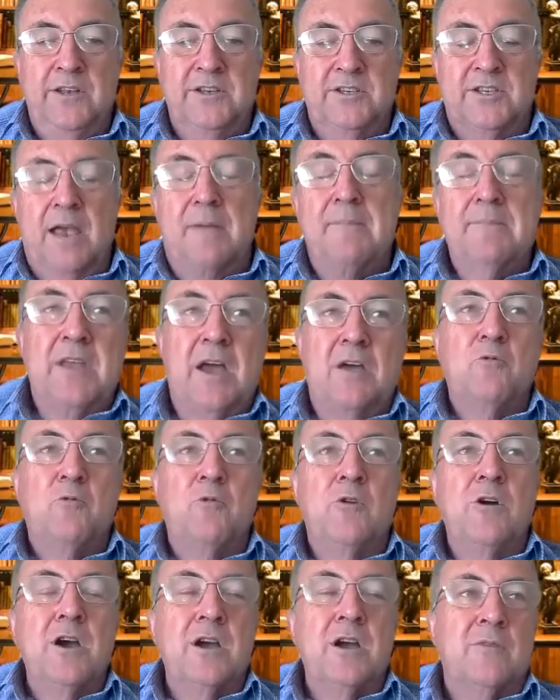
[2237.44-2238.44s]
when some don't
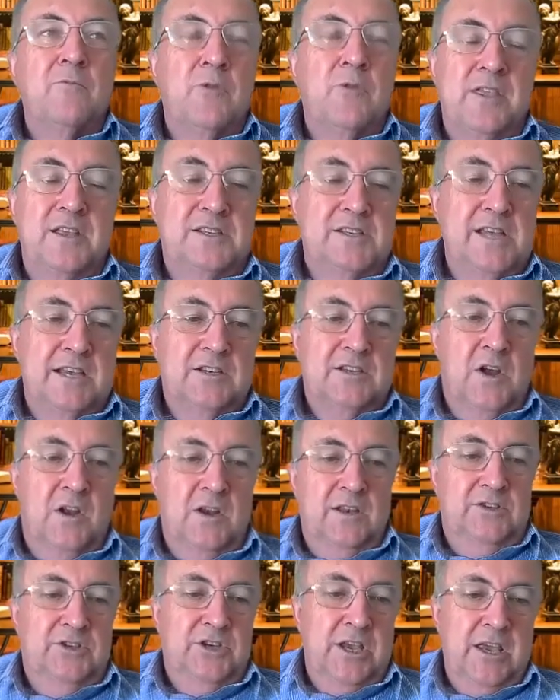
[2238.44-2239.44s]
work and when the
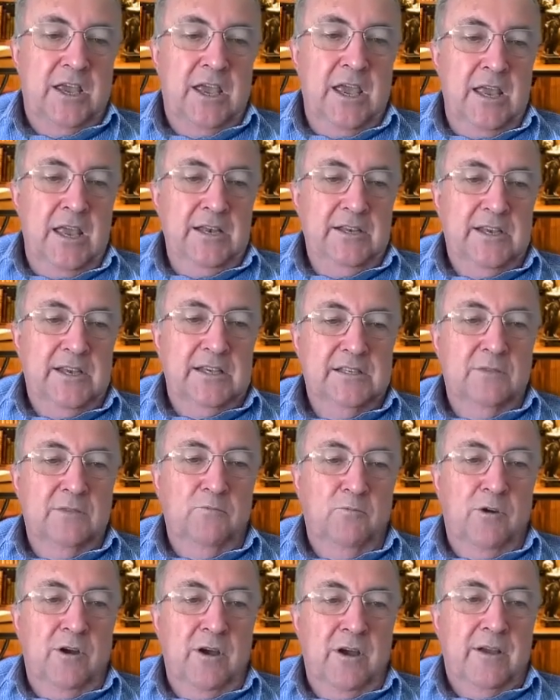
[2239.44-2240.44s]
technology
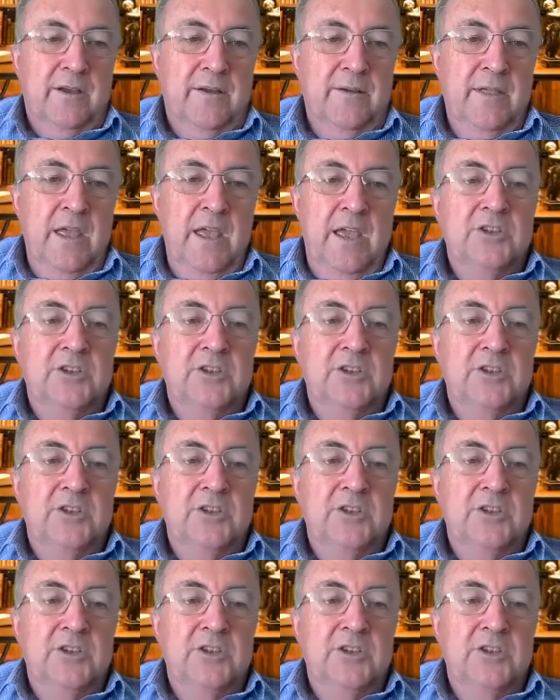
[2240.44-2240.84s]
doesn't work.